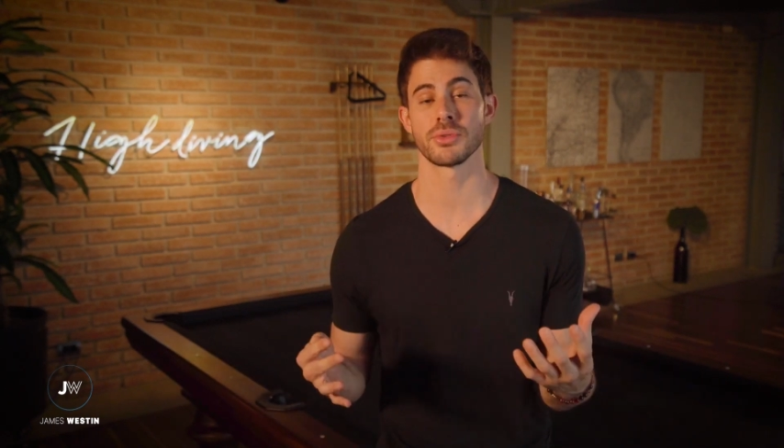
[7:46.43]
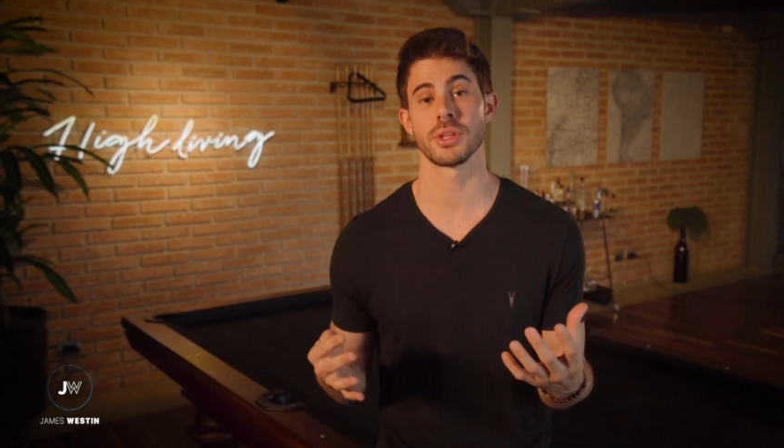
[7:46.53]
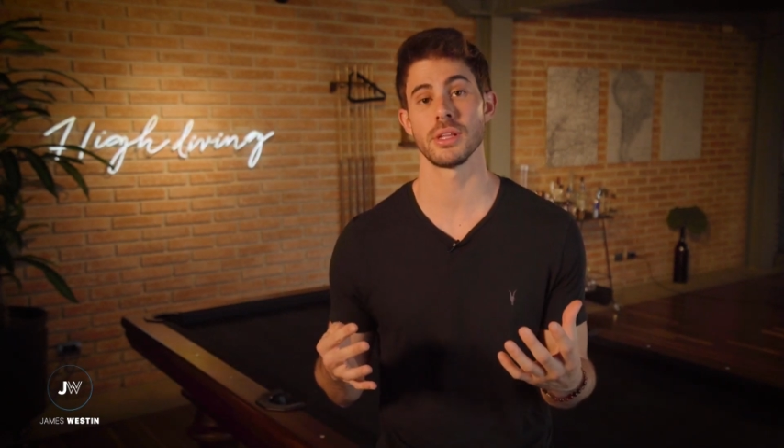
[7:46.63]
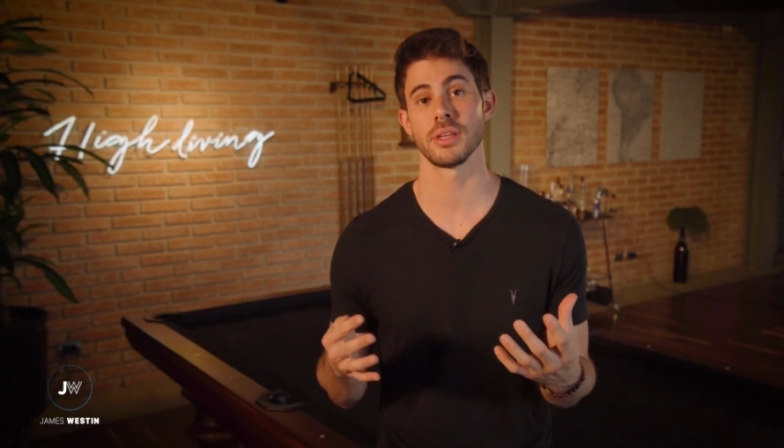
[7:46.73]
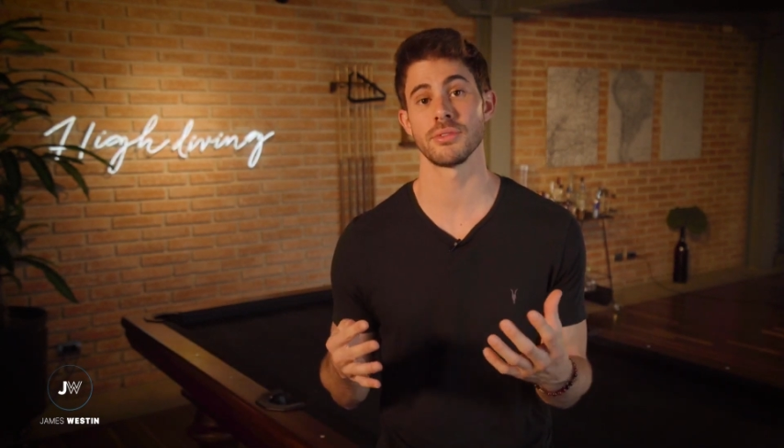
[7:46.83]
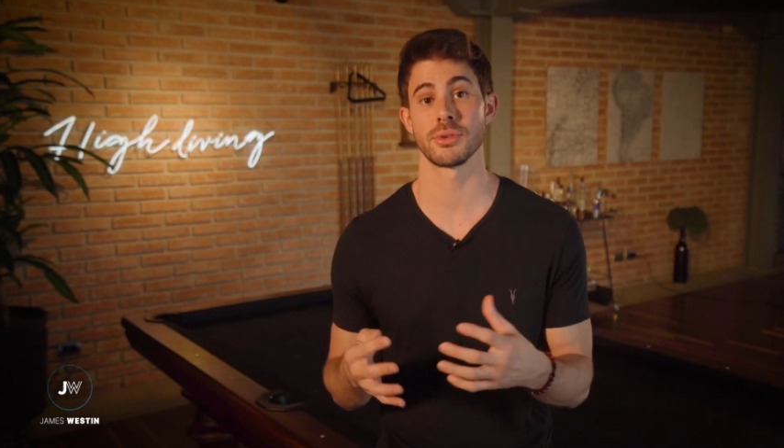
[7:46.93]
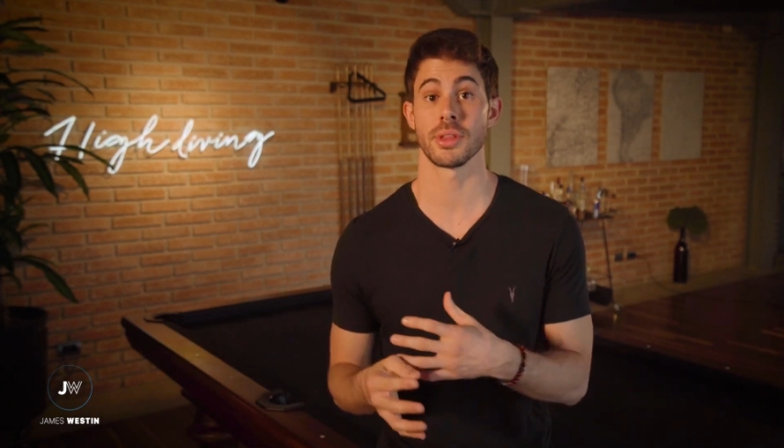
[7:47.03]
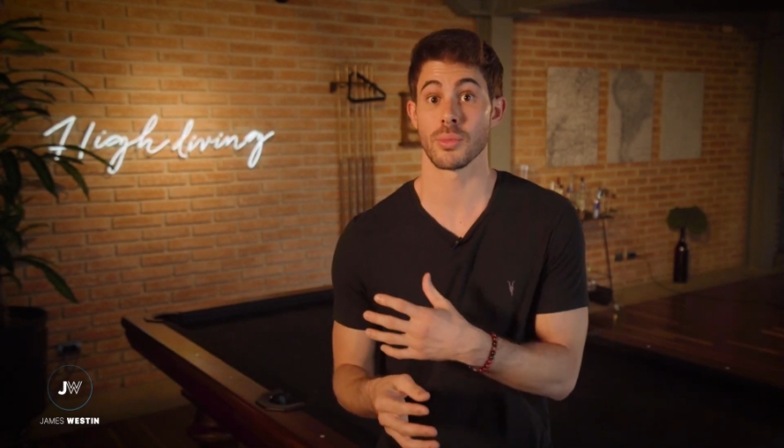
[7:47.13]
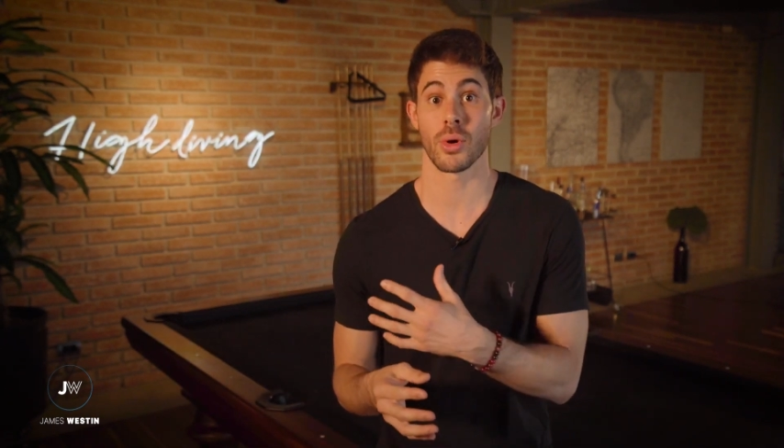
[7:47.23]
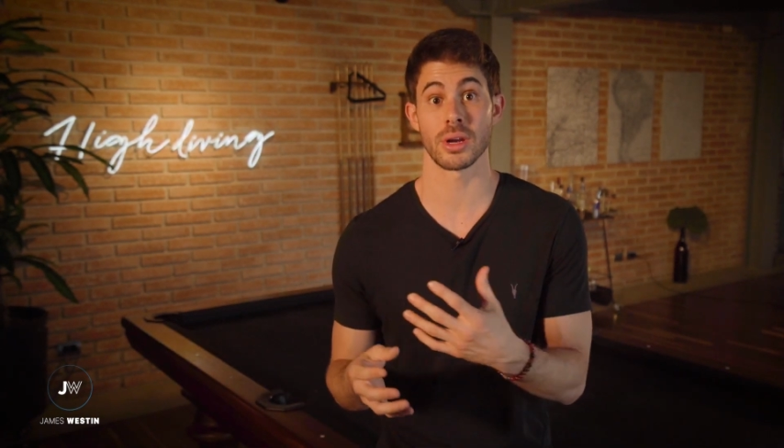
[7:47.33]
where they live, or do
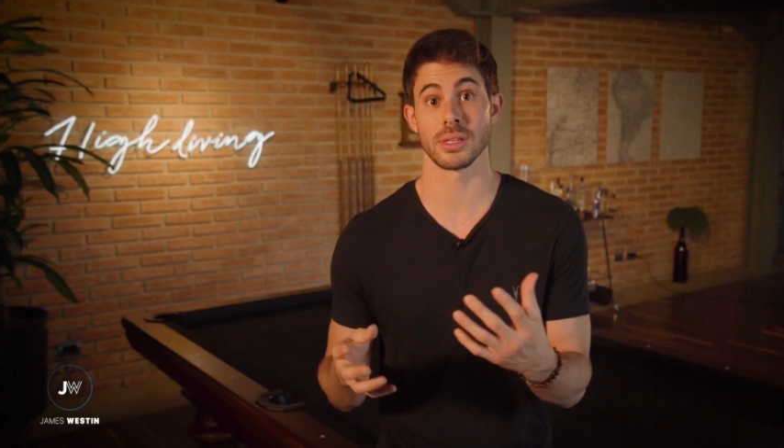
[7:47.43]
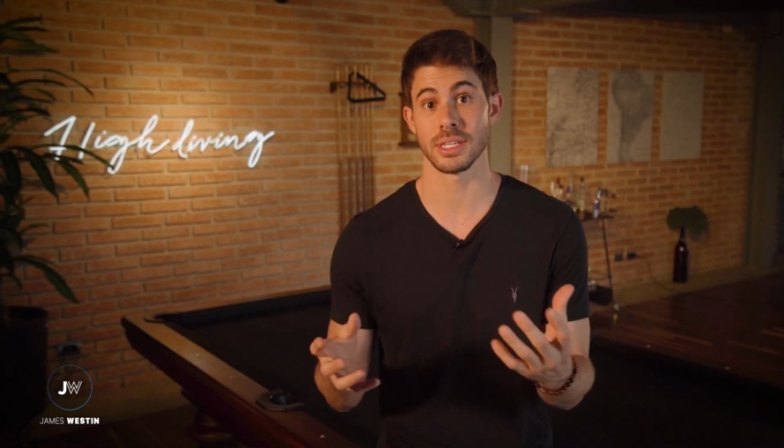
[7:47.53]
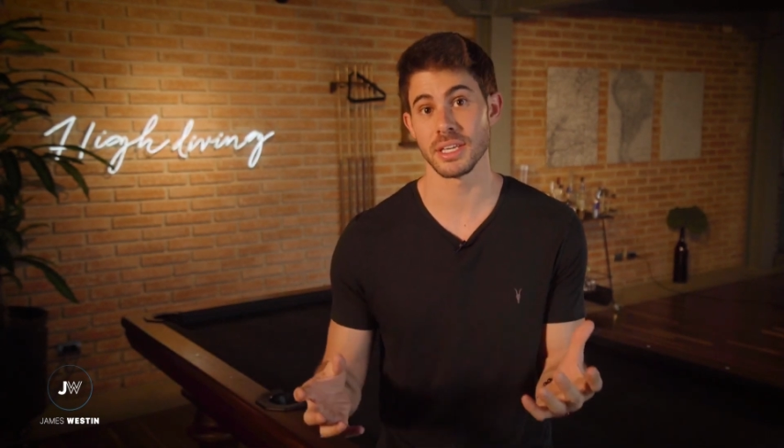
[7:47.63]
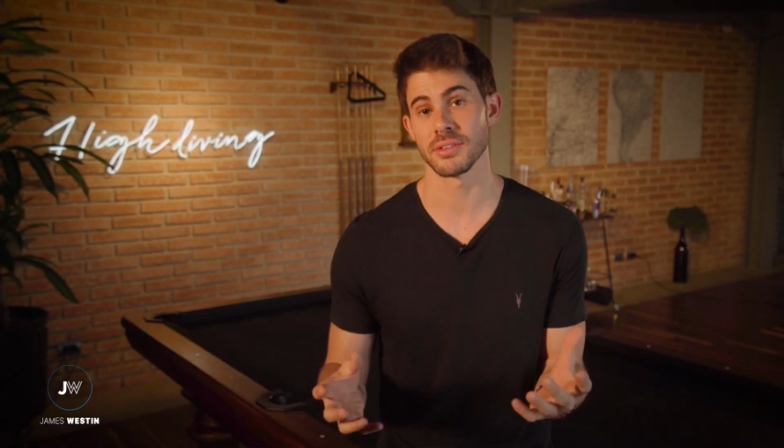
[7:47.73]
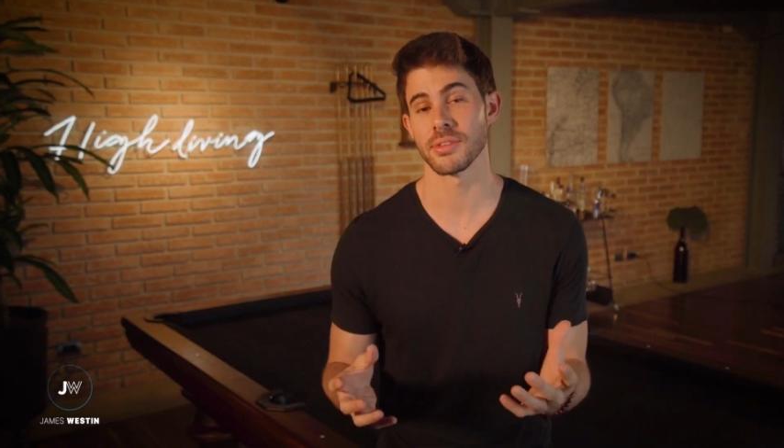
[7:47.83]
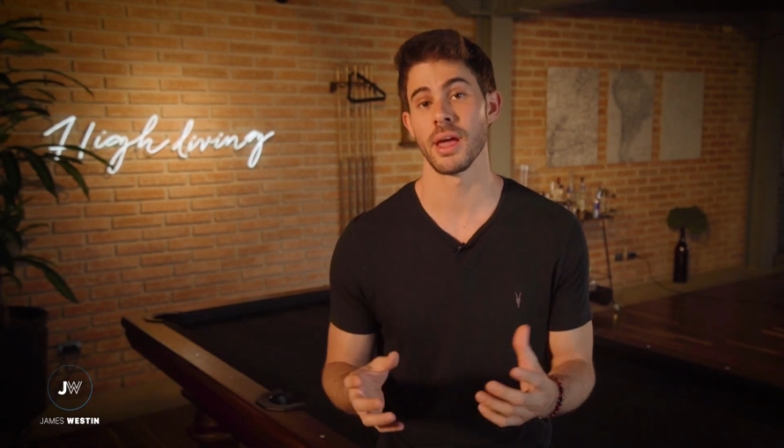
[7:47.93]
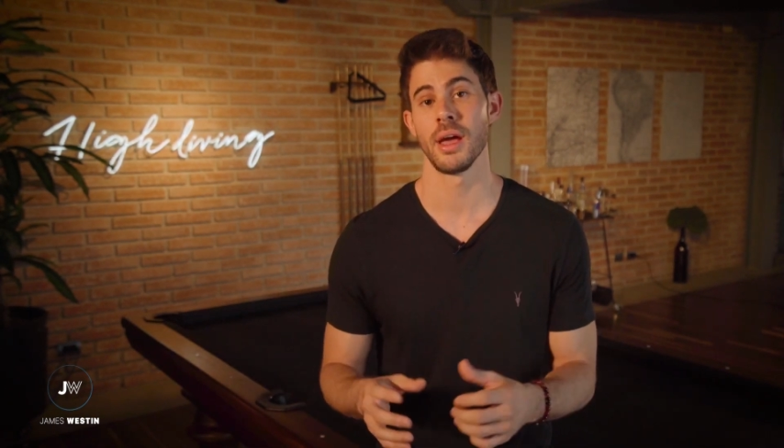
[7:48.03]
they want to leave?